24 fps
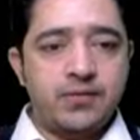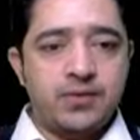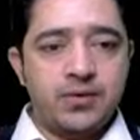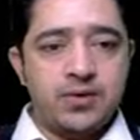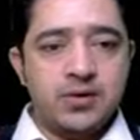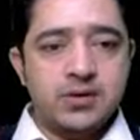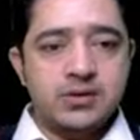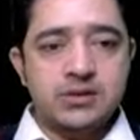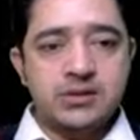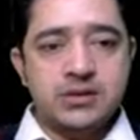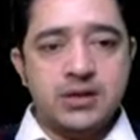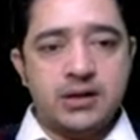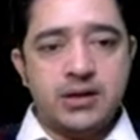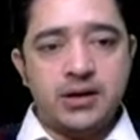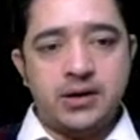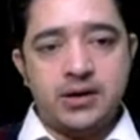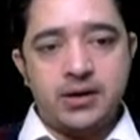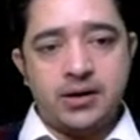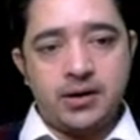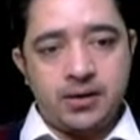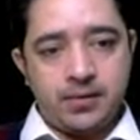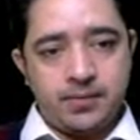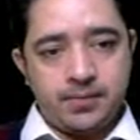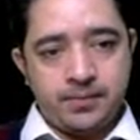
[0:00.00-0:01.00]
worse than
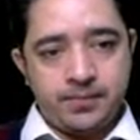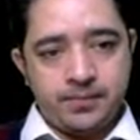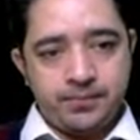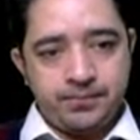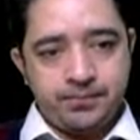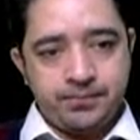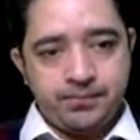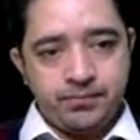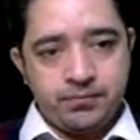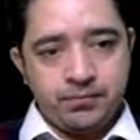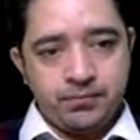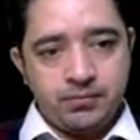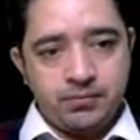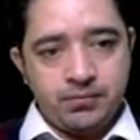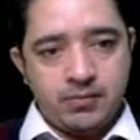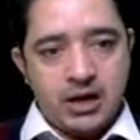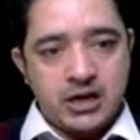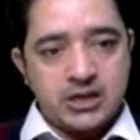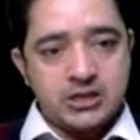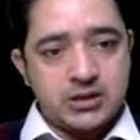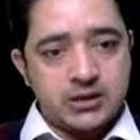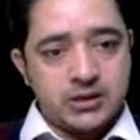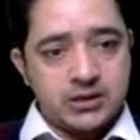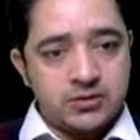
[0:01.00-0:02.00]
India,
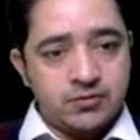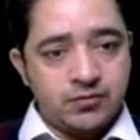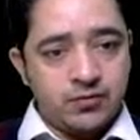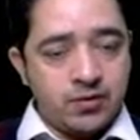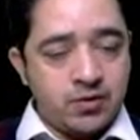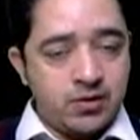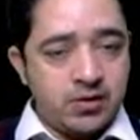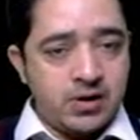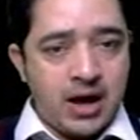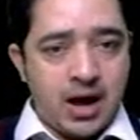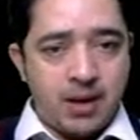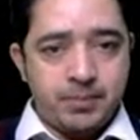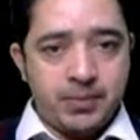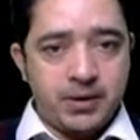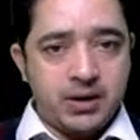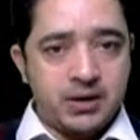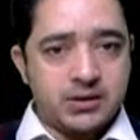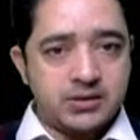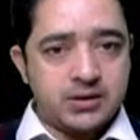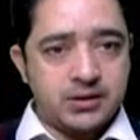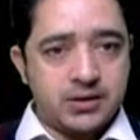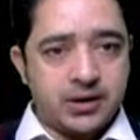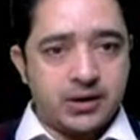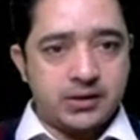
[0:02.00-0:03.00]
as in World
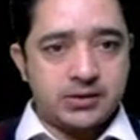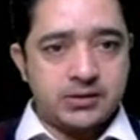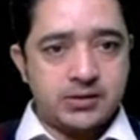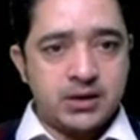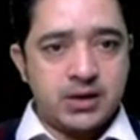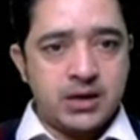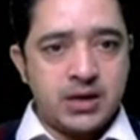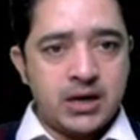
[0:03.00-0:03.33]
Happiness Index.